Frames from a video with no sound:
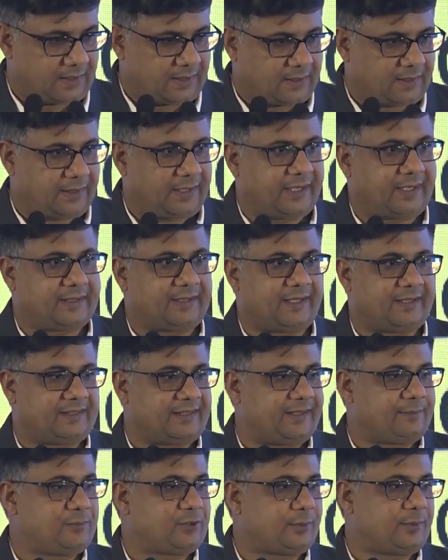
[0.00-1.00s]
Neha, there
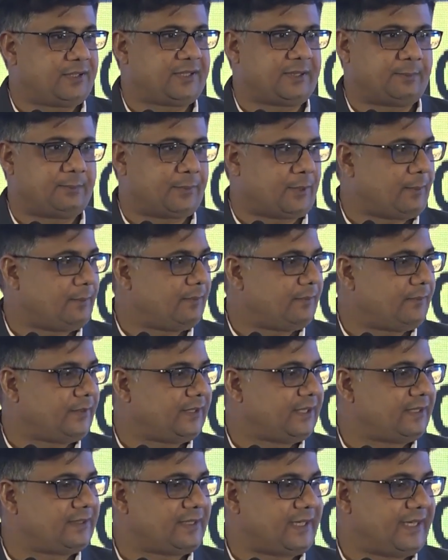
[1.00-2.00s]
seems to be some problem with
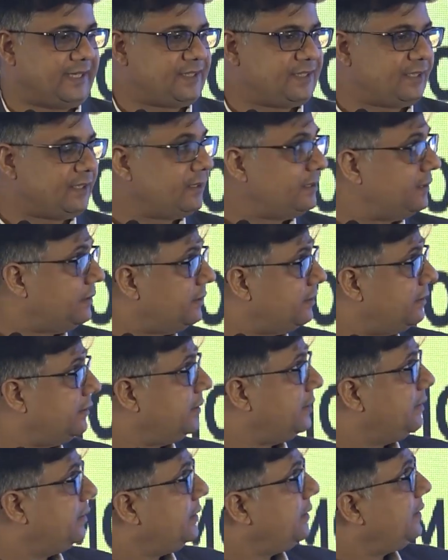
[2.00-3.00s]
the slide change.
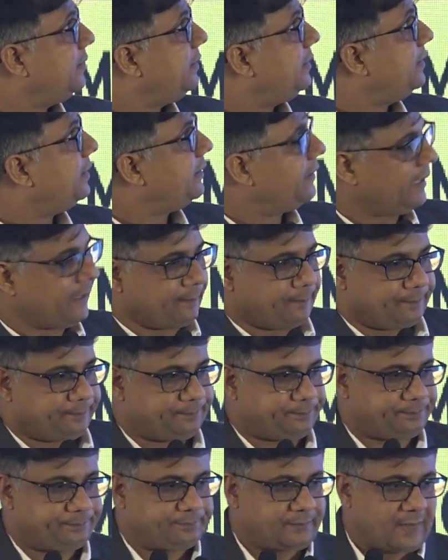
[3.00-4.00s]
Yeah.
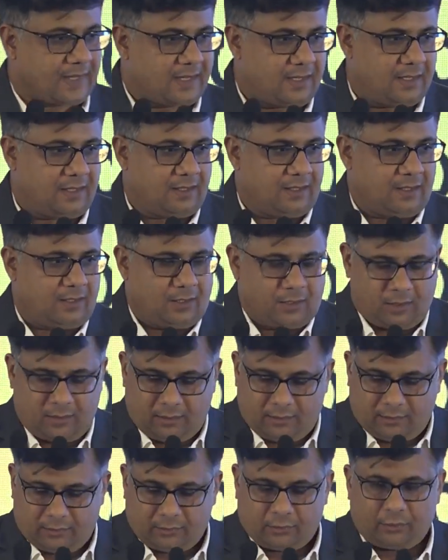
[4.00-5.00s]

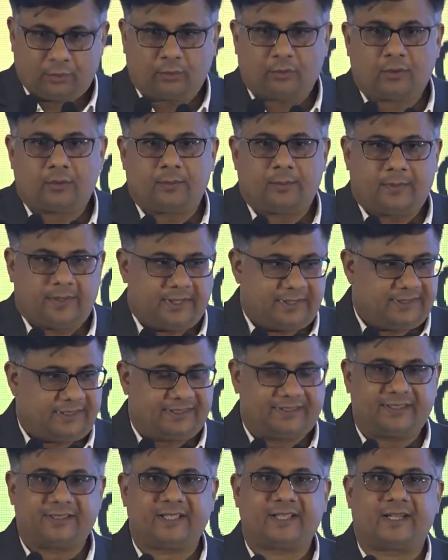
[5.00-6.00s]
So
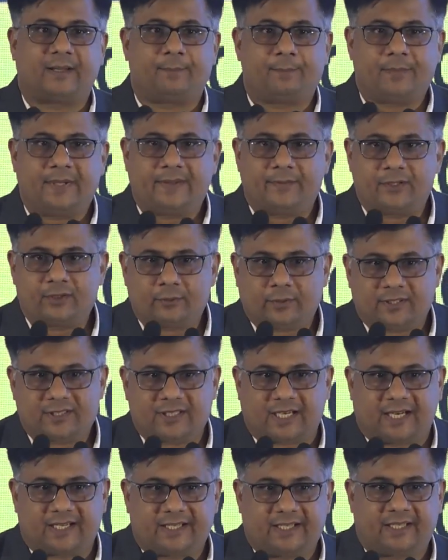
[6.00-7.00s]
this is a company which was
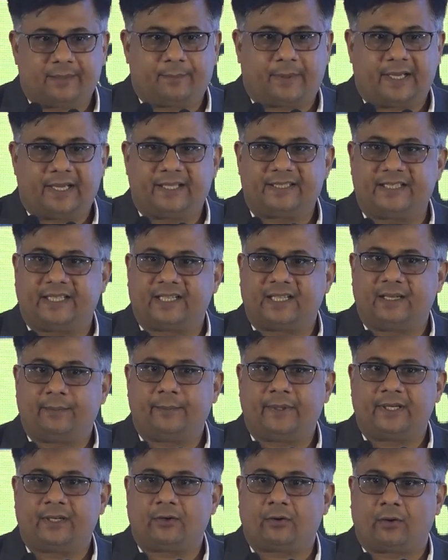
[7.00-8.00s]
started by a
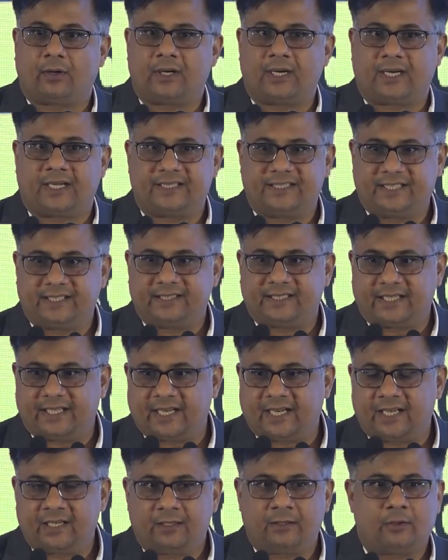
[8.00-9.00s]
gentleman called Ajit
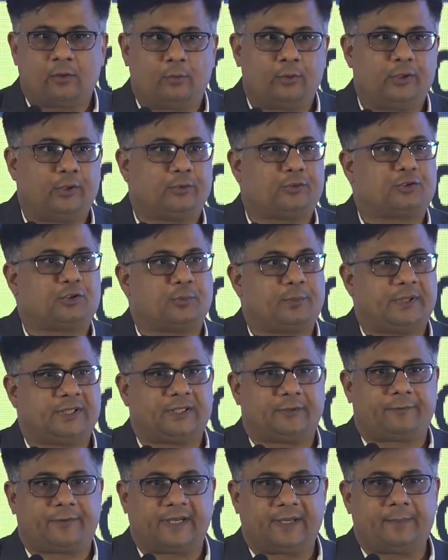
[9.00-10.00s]
Dayal, who used to be
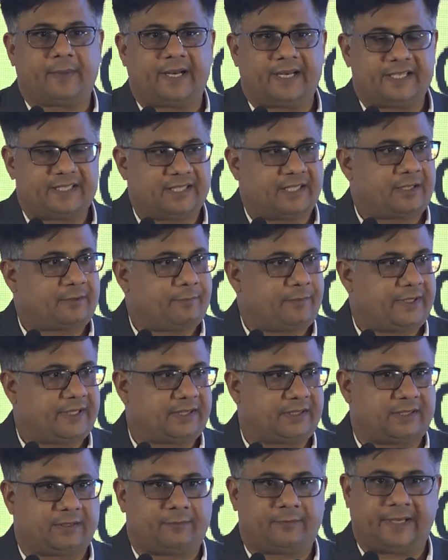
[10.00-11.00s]
the fund manager with
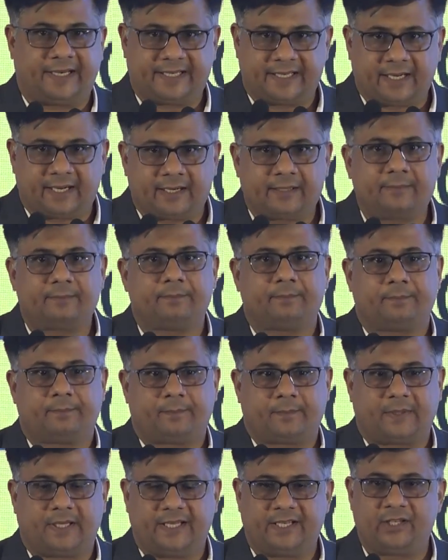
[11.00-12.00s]
Vanguard
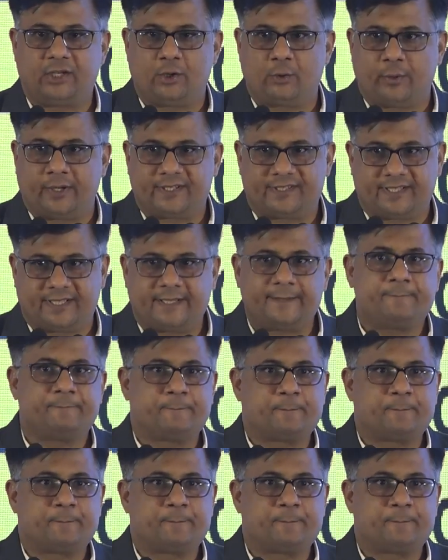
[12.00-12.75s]
in USA.